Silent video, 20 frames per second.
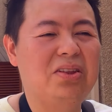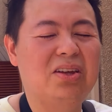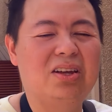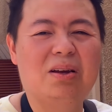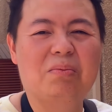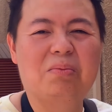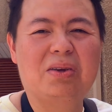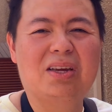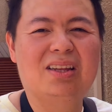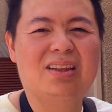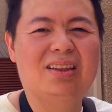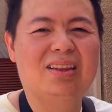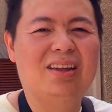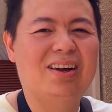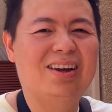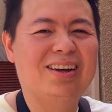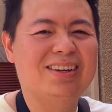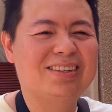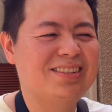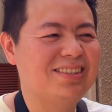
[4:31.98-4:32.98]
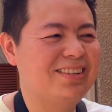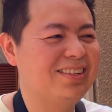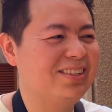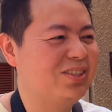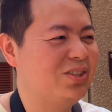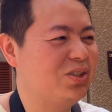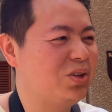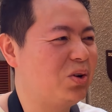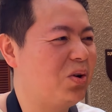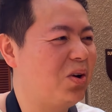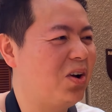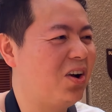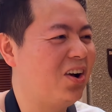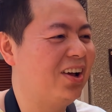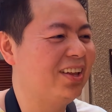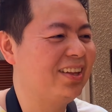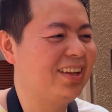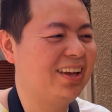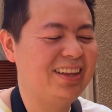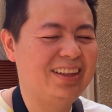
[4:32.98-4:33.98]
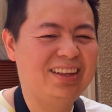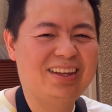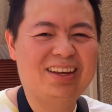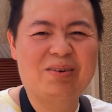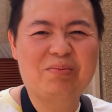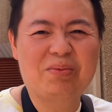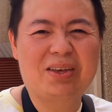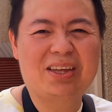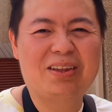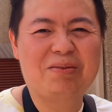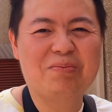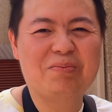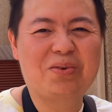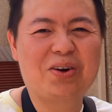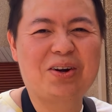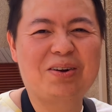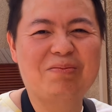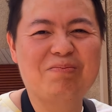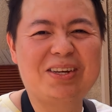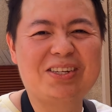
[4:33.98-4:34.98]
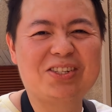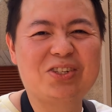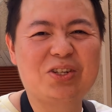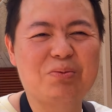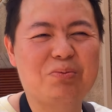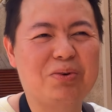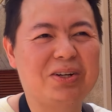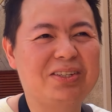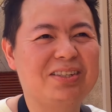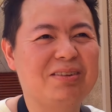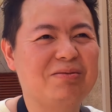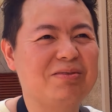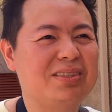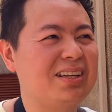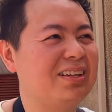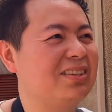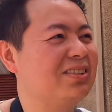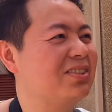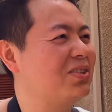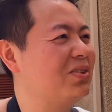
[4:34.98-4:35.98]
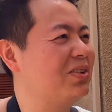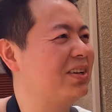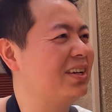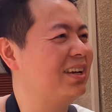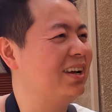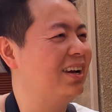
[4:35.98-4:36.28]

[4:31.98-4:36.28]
think I'm getting lost. So hot, I think I'm getting burned. Make sure to bring some sunscreen,